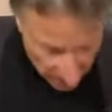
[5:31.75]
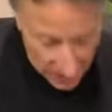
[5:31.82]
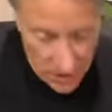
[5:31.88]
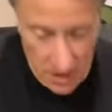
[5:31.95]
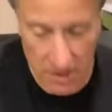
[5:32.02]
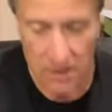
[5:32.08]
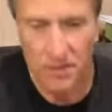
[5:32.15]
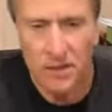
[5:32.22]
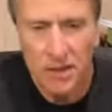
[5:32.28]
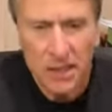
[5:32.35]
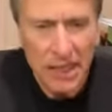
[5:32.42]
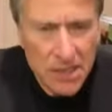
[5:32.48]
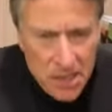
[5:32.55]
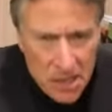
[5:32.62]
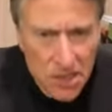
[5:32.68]
Gets
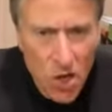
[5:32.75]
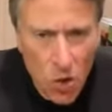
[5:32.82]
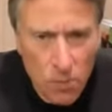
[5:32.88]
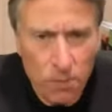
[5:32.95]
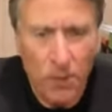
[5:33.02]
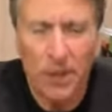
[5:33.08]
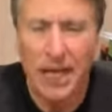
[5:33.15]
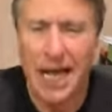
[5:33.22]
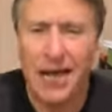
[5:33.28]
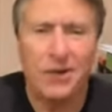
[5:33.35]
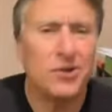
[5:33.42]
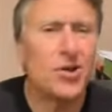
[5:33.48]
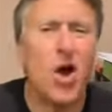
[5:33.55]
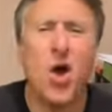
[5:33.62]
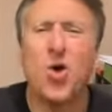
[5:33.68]
his notebook
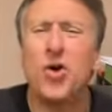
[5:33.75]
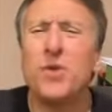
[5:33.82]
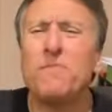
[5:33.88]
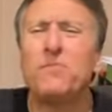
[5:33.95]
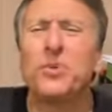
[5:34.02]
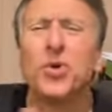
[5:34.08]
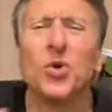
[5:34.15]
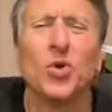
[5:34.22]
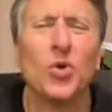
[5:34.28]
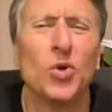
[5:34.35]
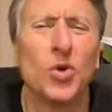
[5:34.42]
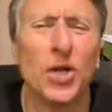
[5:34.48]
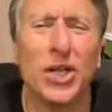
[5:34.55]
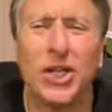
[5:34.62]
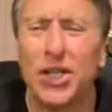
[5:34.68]
out. No
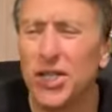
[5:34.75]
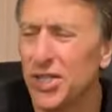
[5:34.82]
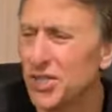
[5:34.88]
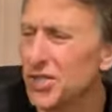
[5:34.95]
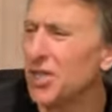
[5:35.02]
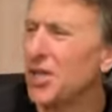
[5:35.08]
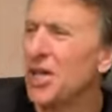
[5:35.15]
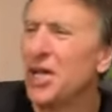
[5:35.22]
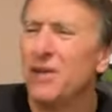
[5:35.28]
computers.